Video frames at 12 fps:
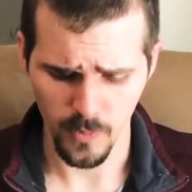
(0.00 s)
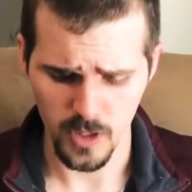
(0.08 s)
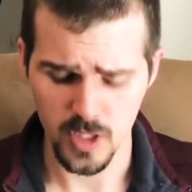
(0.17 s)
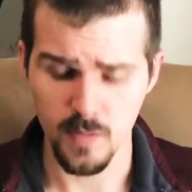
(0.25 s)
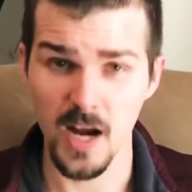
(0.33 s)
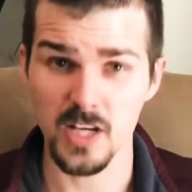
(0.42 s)

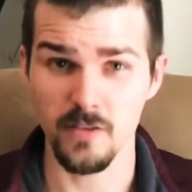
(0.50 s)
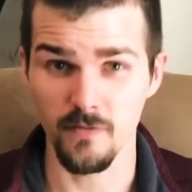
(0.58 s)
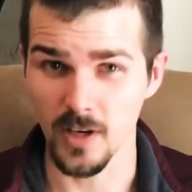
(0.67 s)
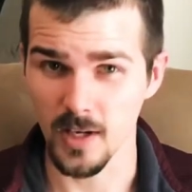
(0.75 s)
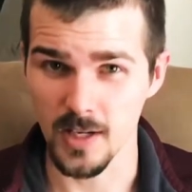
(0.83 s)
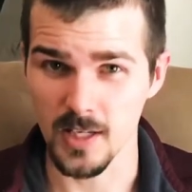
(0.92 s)
Smash
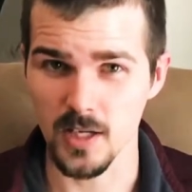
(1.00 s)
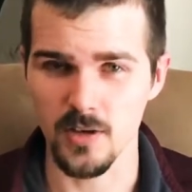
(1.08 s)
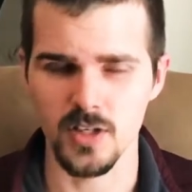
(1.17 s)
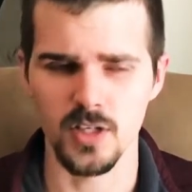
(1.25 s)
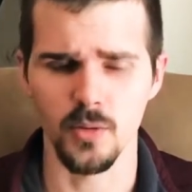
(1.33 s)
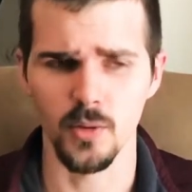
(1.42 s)
Infinity series
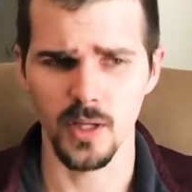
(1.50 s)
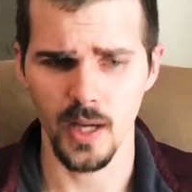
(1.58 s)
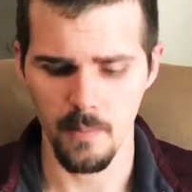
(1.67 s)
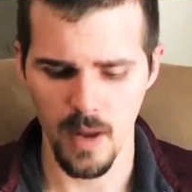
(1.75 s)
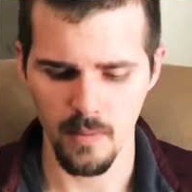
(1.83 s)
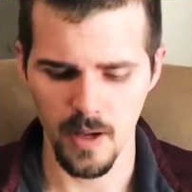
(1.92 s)
is the only thing I
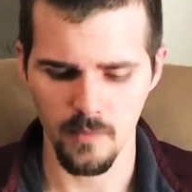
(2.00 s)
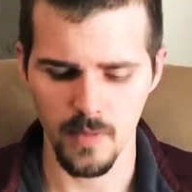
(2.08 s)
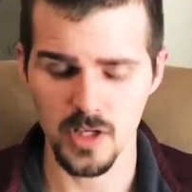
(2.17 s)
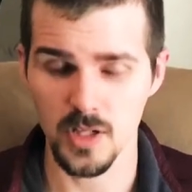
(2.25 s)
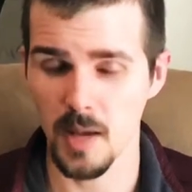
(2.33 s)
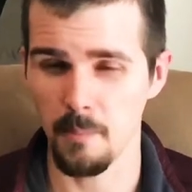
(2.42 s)
maybe have
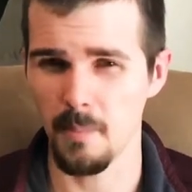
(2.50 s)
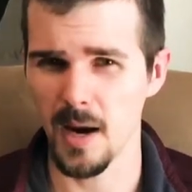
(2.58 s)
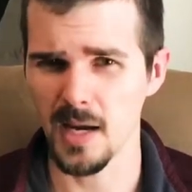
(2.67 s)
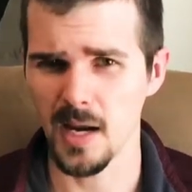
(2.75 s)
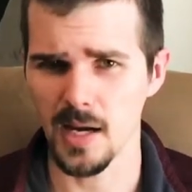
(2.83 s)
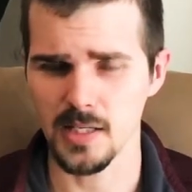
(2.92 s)
mentioned that might
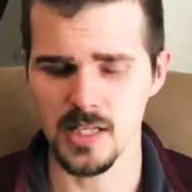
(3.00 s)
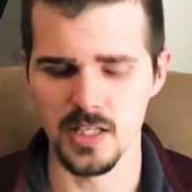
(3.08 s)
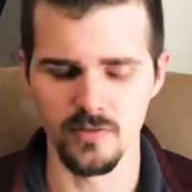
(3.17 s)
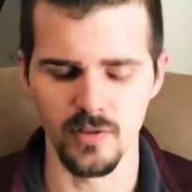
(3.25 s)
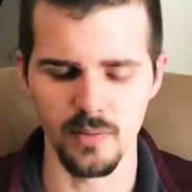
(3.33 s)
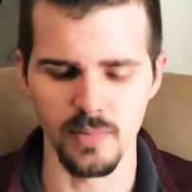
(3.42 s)
not
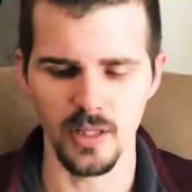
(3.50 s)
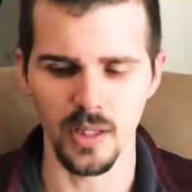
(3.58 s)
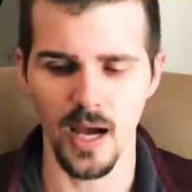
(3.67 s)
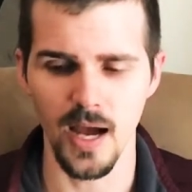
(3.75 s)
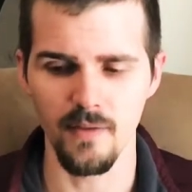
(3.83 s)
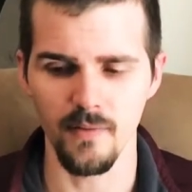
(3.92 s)
tentatively be
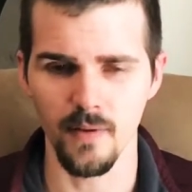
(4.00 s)
live,